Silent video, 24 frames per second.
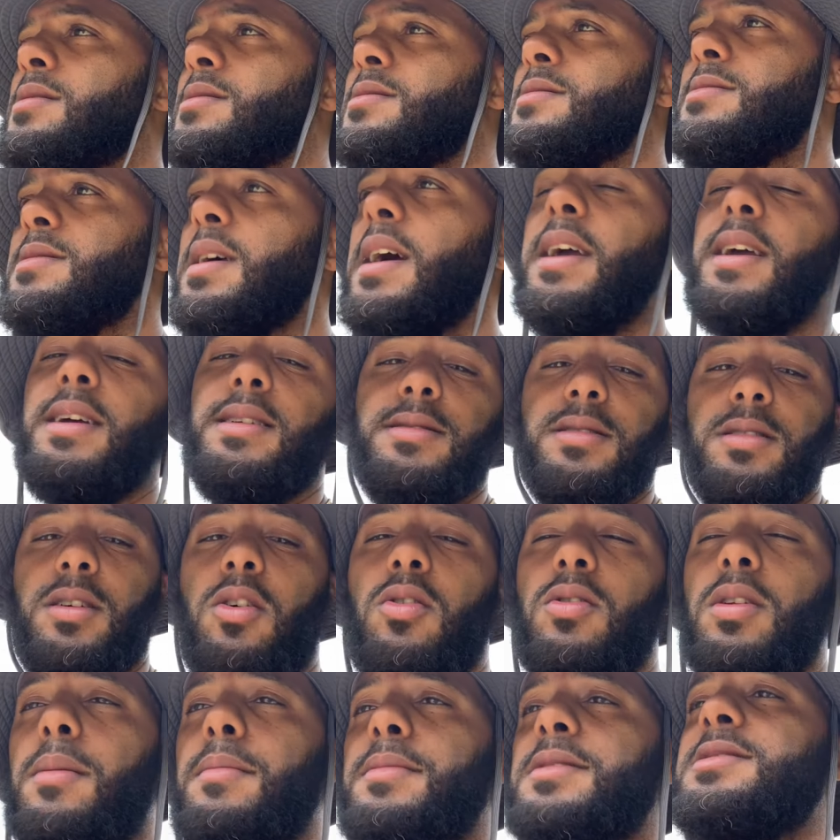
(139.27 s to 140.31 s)
days ago,
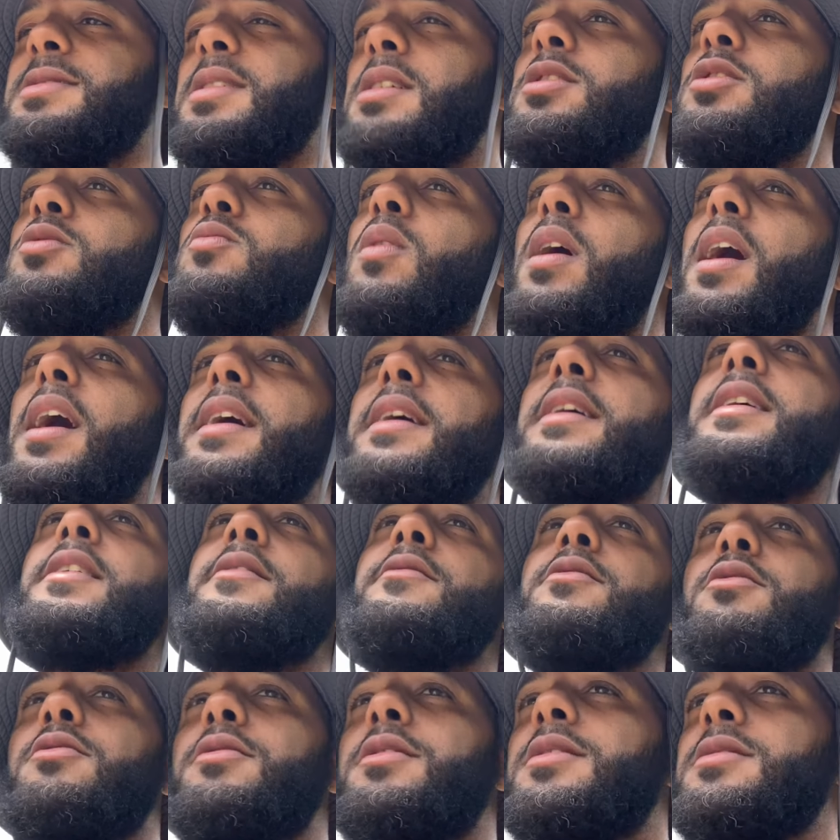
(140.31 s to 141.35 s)
and I'm gonna tell you why I give
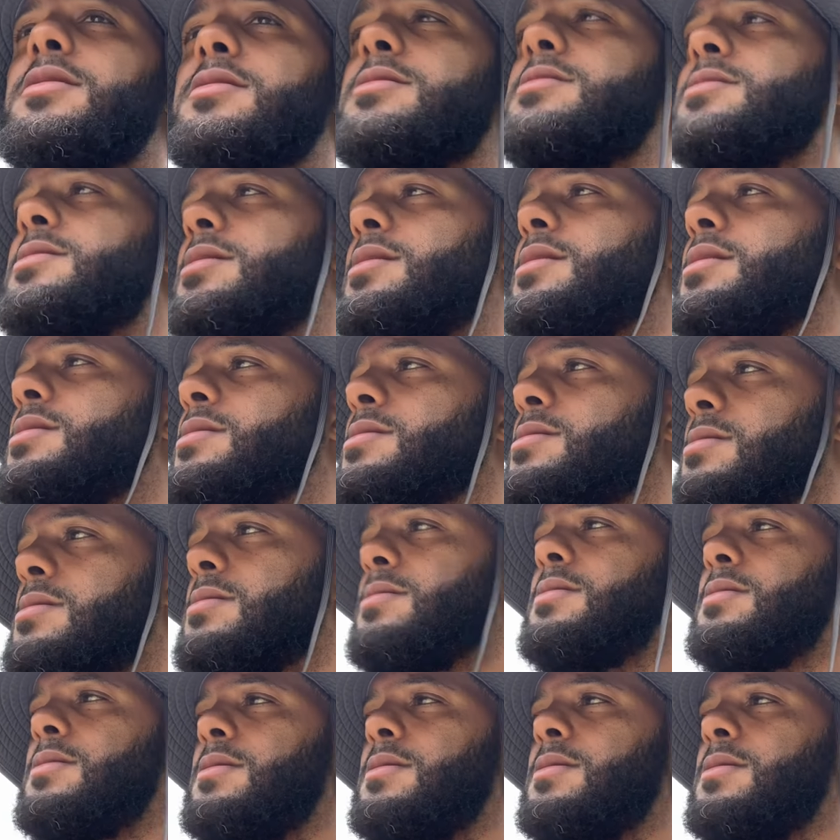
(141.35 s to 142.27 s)
credence to this.